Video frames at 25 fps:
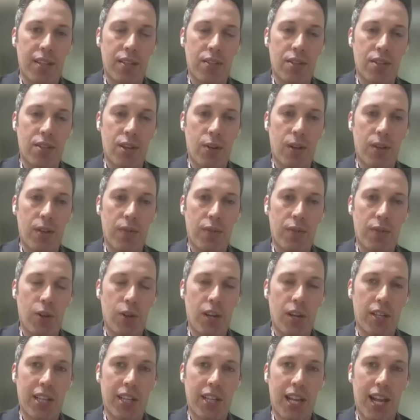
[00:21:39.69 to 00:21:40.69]
And so if
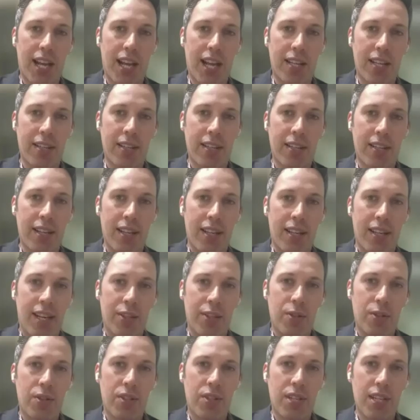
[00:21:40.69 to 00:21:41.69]
you're online
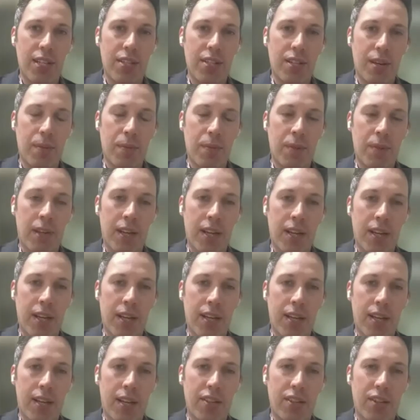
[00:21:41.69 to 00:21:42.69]
and you see
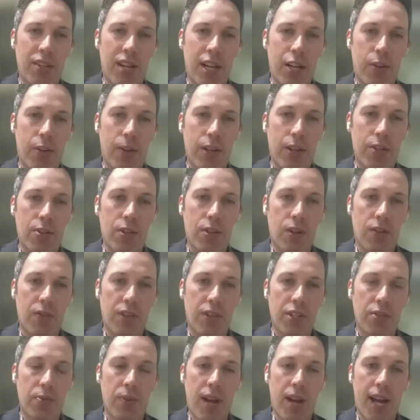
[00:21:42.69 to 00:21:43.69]
something and you're not quite sure if
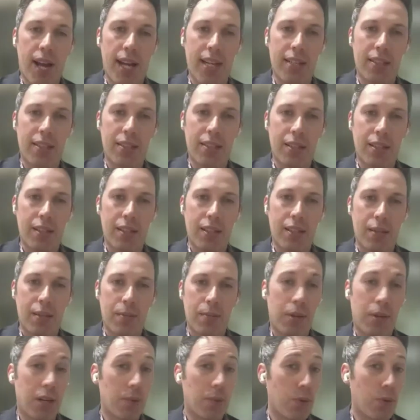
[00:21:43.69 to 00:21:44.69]
it's right,
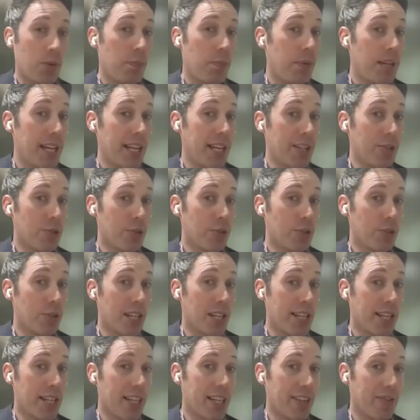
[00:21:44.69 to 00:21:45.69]
but it would be
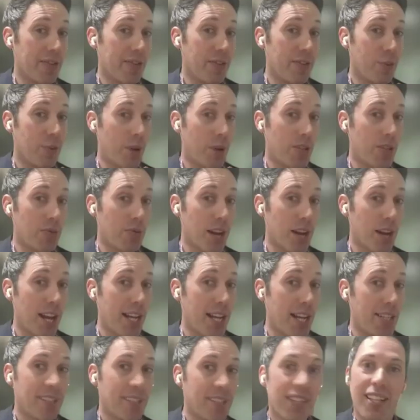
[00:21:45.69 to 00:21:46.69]
interesting if it was
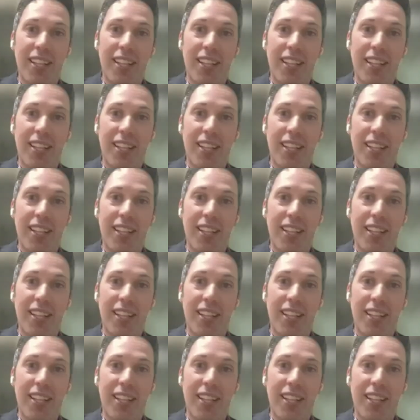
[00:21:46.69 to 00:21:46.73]
right.